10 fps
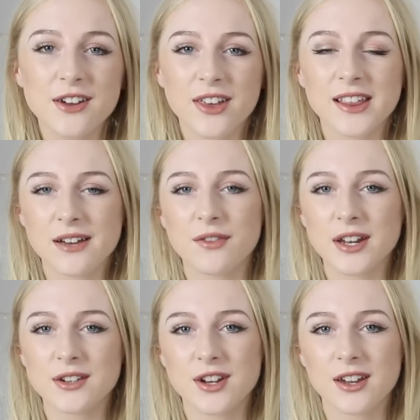don't think that
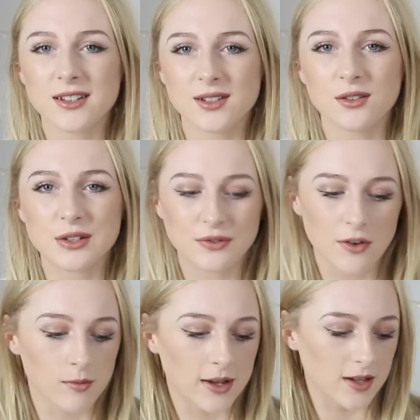video took as long to
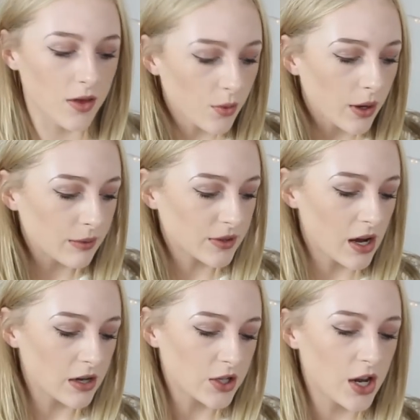film as I thought it was
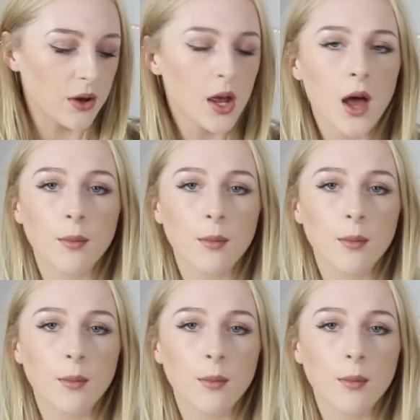going to,